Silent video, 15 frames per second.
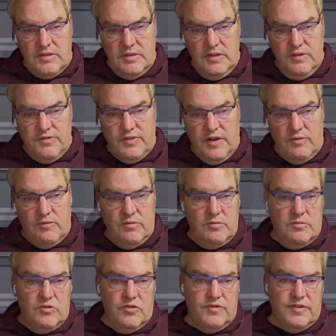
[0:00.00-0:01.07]
If I
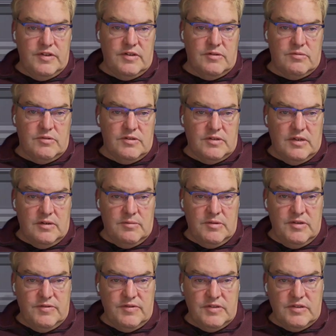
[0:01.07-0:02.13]
remove it, it will tell me if
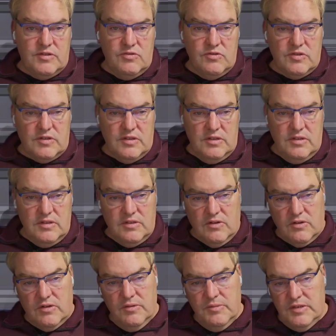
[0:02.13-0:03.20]
it's used in the
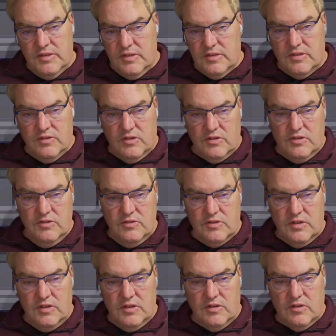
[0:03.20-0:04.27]
document. It's not used in
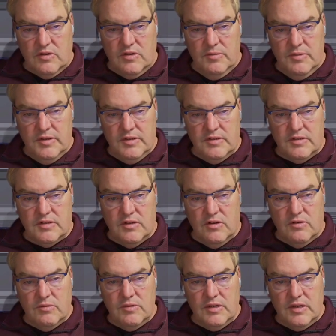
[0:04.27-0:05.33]
the document, so
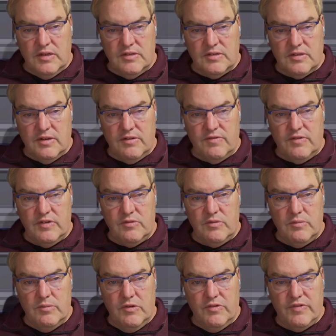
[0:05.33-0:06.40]
we can safely
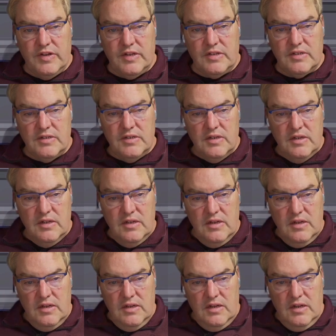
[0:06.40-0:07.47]
remove it.
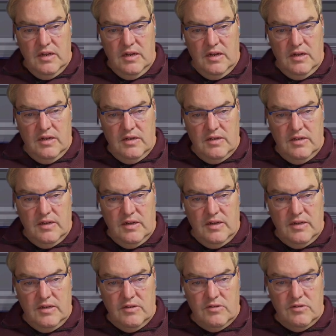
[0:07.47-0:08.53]
I
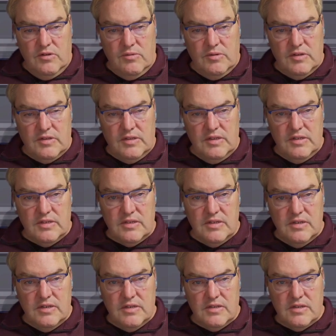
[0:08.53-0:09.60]
don't know what this
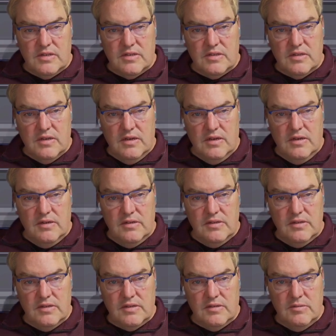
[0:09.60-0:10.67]
is. This
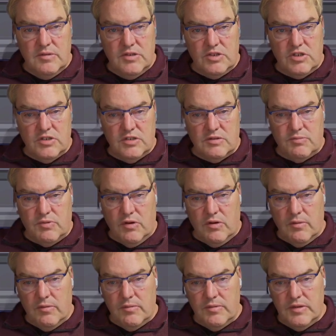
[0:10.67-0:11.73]
image is
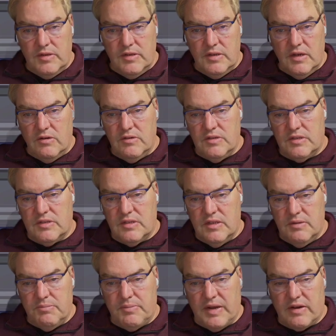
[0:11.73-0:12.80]
probably, oh, it's the
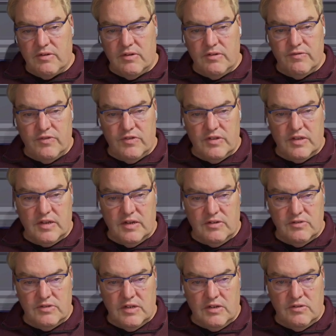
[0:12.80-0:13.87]
background for the
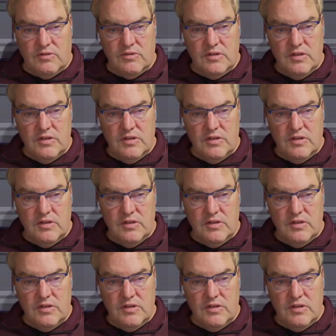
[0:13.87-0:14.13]
countdown.